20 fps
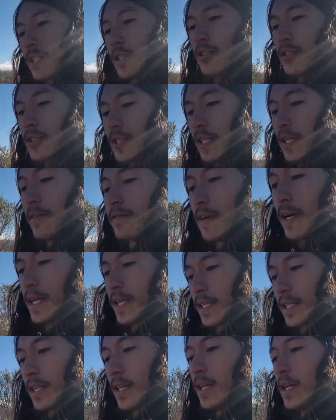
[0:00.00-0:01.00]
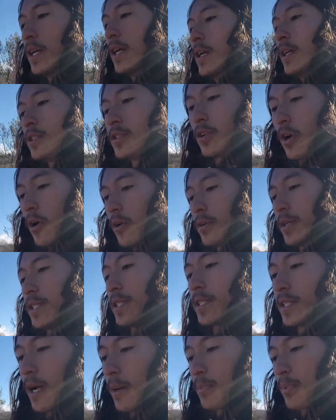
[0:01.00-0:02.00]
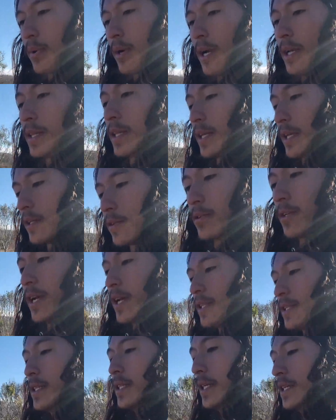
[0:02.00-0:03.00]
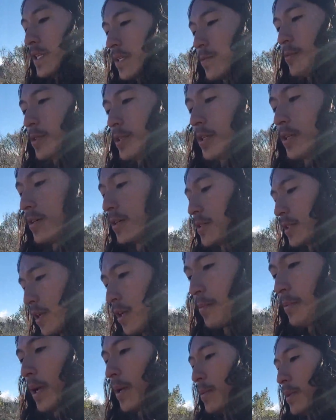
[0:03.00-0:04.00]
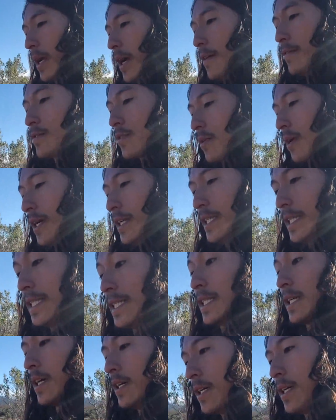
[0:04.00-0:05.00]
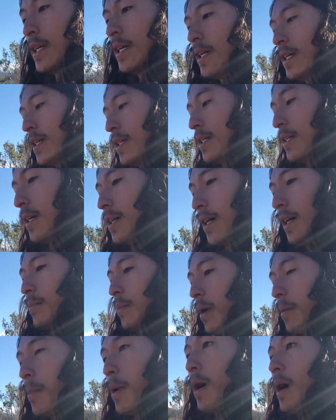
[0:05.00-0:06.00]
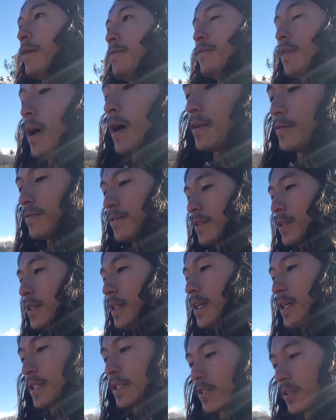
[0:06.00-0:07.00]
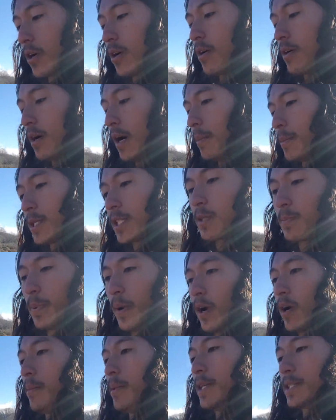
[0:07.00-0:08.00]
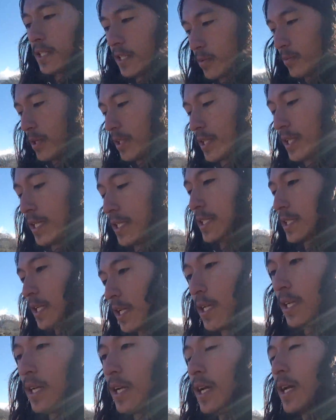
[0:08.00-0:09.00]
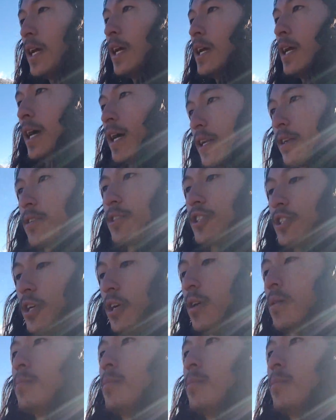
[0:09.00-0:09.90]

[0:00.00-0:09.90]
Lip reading: to see if I can totally separate the internet and the eating windows, maybe after I eat. I'm offline for the day, so I'm experimenting with this, and I'll share